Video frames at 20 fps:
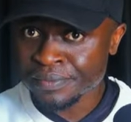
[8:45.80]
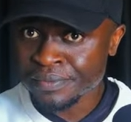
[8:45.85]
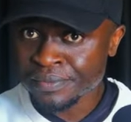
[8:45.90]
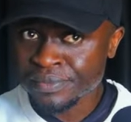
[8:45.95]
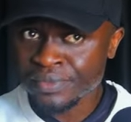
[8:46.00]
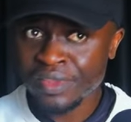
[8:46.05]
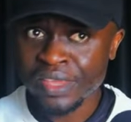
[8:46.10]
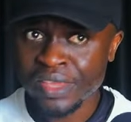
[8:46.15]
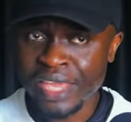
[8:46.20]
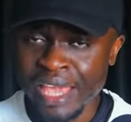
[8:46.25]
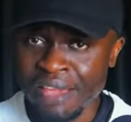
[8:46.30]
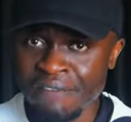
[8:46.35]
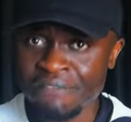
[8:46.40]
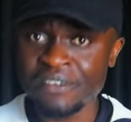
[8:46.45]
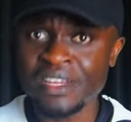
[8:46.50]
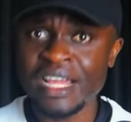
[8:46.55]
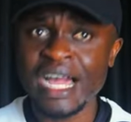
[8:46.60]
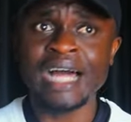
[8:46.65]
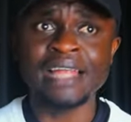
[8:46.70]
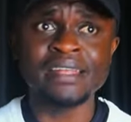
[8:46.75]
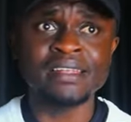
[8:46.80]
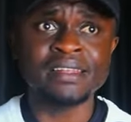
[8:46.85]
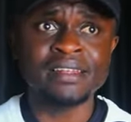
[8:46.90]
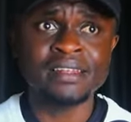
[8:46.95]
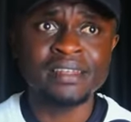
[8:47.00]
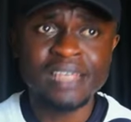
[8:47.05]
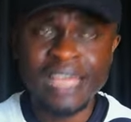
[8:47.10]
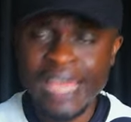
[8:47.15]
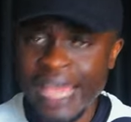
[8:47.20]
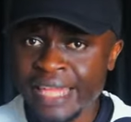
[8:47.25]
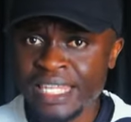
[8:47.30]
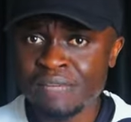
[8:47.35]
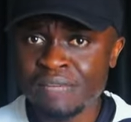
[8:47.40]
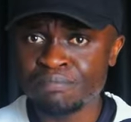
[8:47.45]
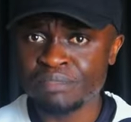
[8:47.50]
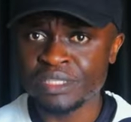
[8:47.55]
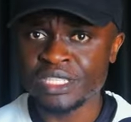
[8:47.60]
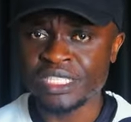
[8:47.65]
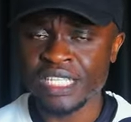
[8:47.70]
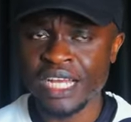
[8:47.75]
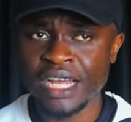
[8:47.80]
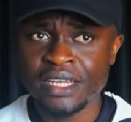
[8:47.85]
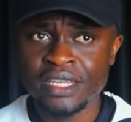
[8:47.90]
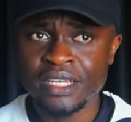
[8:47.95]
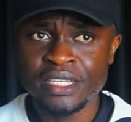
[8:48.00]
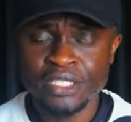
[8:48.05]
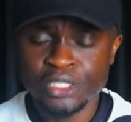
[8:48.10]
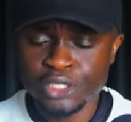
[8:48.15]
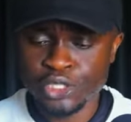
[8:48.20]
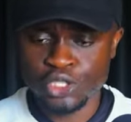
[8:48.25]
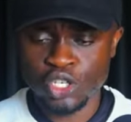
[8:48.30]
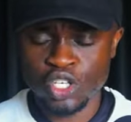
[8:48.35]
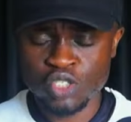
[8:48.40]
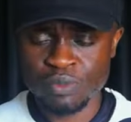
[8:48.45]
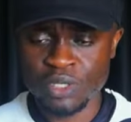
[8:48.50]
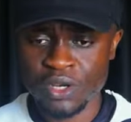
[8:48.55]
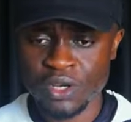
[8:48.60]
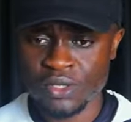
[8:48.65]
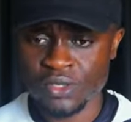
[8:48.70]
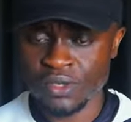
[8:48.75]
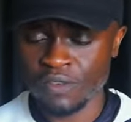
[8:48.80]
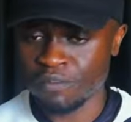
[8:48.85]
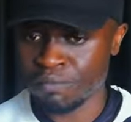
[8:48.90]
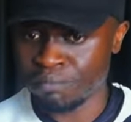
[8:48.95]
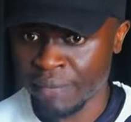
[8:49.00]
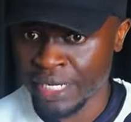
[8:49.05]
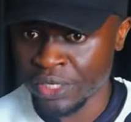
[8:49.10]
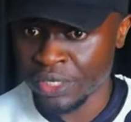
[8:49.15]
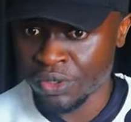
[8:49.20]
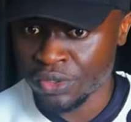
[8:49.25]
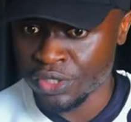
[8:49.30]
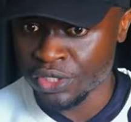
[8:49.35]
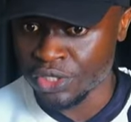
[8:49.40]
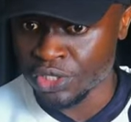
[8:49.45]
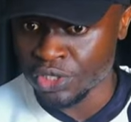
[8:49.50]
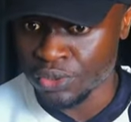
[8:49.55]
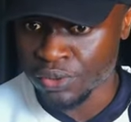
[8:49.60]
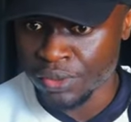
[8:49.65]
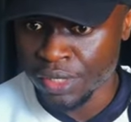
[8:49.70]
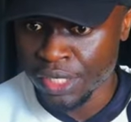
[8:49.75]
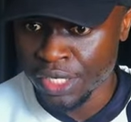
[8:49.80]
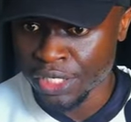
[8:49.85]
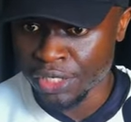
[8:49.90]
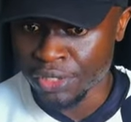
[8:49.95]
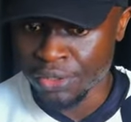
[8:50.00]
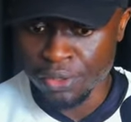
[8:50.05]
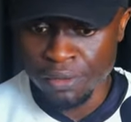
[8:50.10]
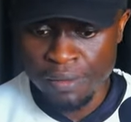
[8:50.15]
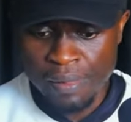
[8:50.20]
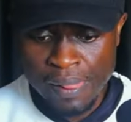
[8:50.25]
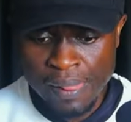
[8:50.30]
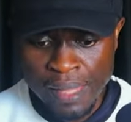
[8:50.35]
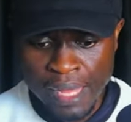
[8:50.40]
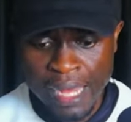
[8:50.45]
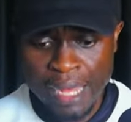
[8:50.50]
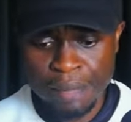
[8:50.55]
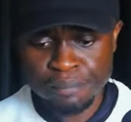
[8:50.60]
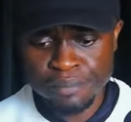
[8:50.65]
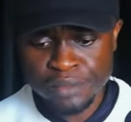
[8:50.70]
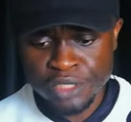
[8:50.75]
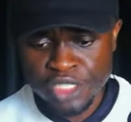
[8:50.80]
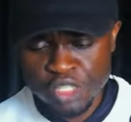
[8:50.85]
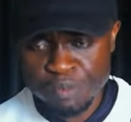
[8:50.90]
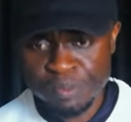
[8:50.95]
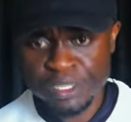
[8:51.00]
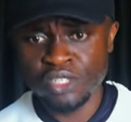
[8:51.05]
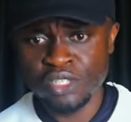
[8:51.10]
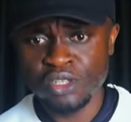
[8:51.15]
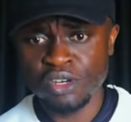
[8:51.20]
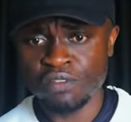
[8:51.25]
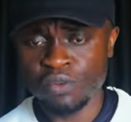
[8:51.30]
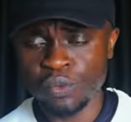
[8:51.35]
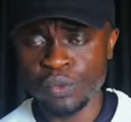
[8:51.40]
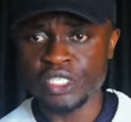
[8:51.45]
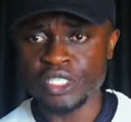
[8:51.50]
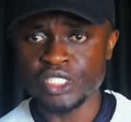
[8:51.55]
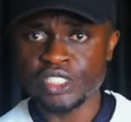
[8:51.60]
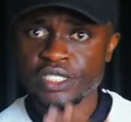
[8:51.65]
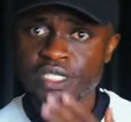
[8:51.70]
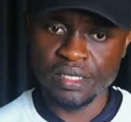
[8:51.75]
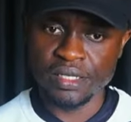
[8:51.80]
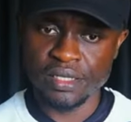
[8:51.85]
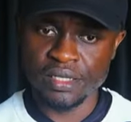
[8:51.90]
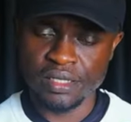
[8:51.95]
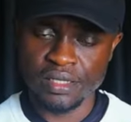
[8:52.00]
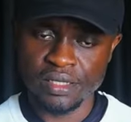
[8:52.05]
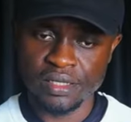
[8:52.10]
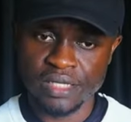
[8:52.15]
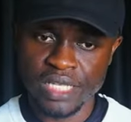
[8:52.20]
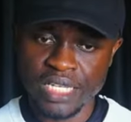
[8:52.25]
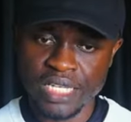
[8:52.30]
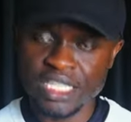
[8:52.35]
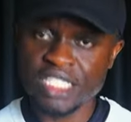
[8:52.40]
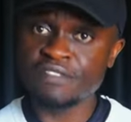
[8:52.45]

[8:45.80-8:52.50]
every and any preacher just because of minor issue. You know, speaking of which, there is a recent